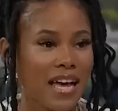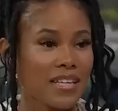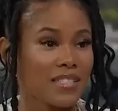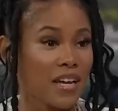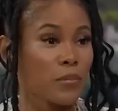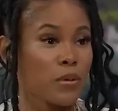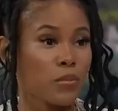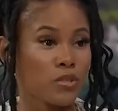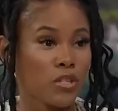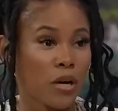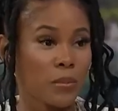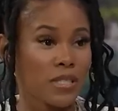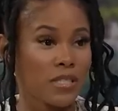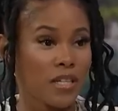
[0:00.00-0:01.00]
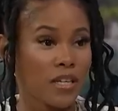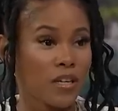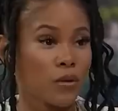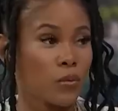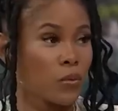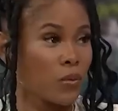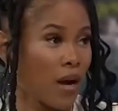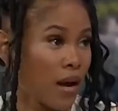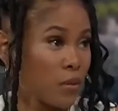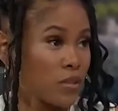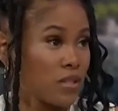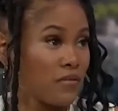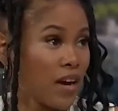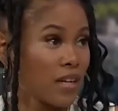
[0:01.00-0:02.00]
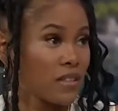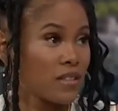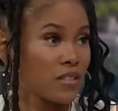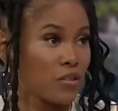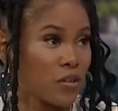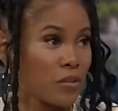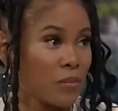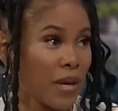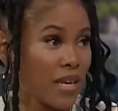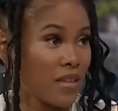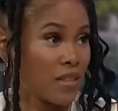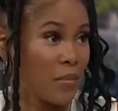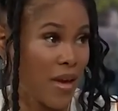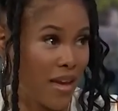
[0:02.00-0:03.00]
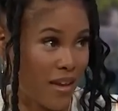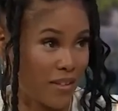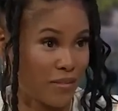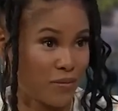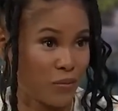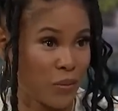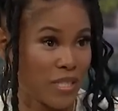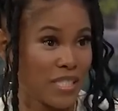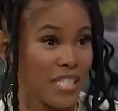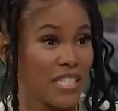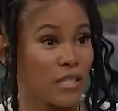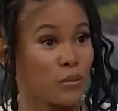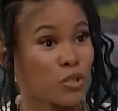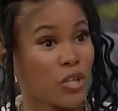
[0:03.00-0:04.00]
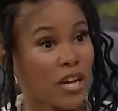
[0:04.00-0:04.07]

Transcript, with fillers: last time people saw me singing, I was a finalist on Making the Band mm-hmm. when Diddy was